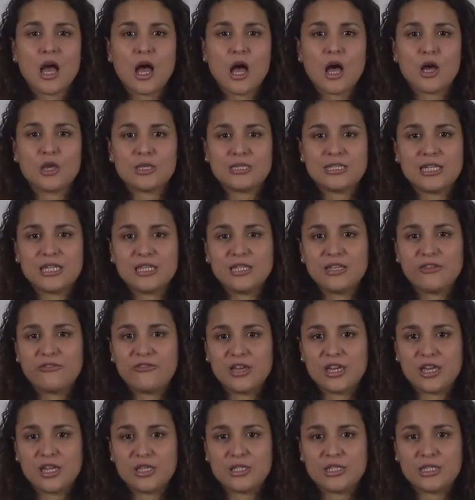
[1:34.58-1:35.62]
A
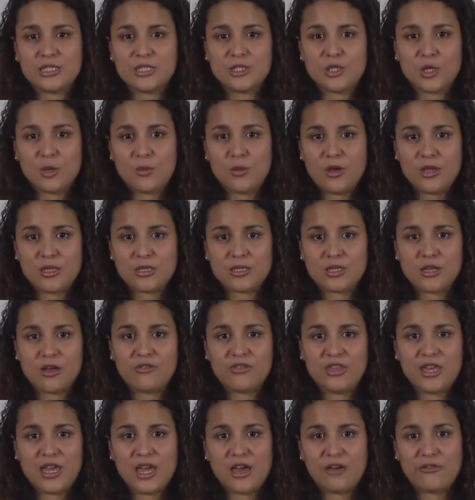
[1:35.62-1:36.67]
significant disturbance
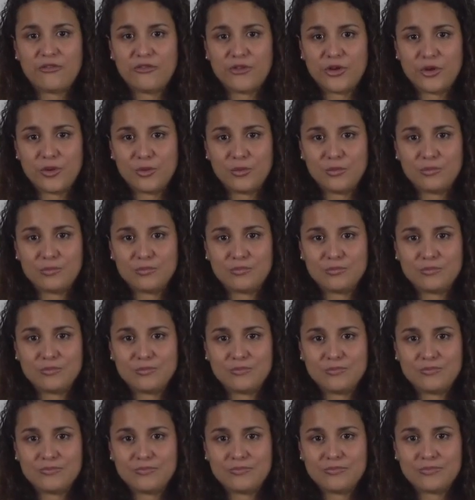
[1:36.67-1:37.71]
of the airflow
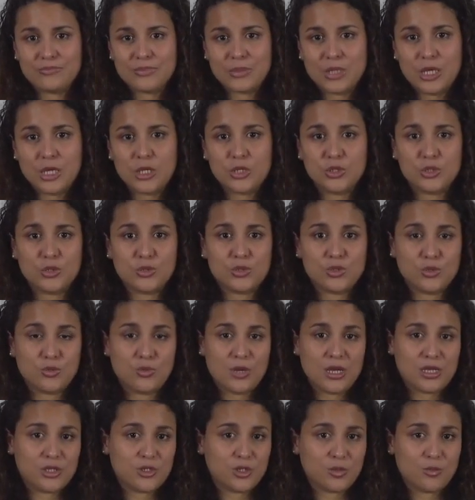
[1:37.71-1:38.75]
due to
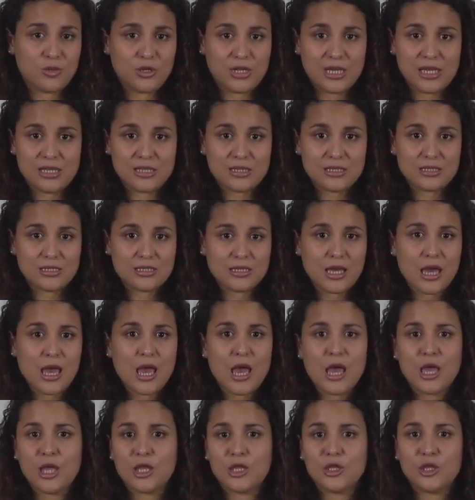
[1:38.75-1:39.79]
wake turbulence,
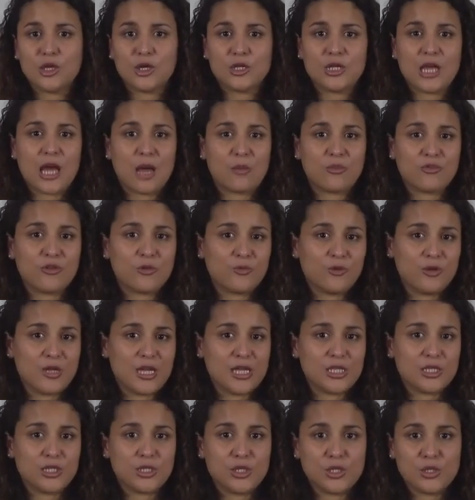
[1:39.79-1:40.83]

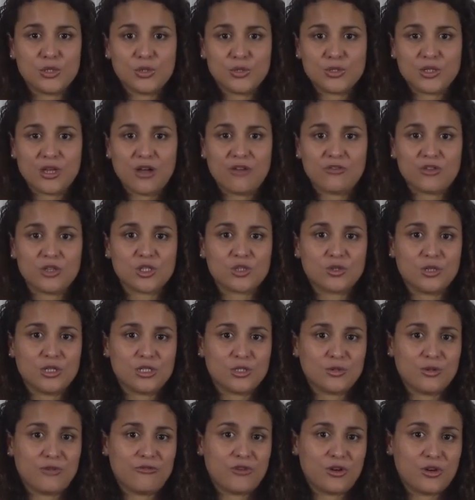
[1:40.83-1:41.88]
non-appropriate use of the
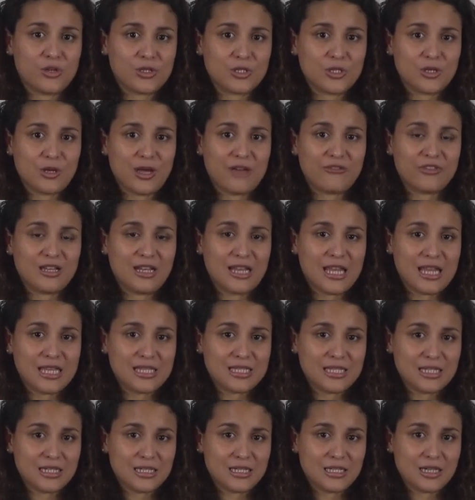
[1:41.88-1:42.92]
thrust reverser after
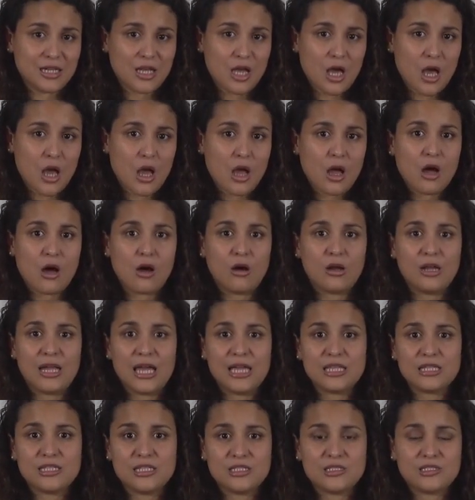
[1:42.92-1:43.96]
landing, or
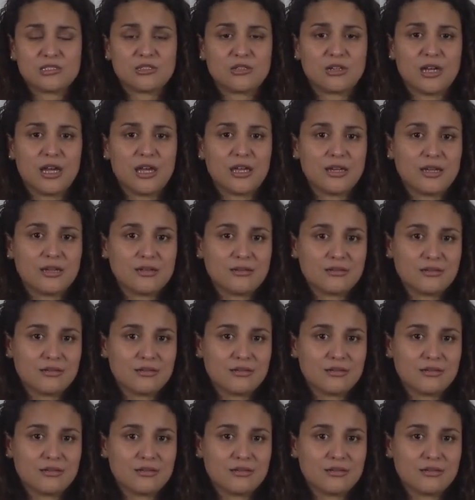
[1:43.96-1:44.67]
lightning strike.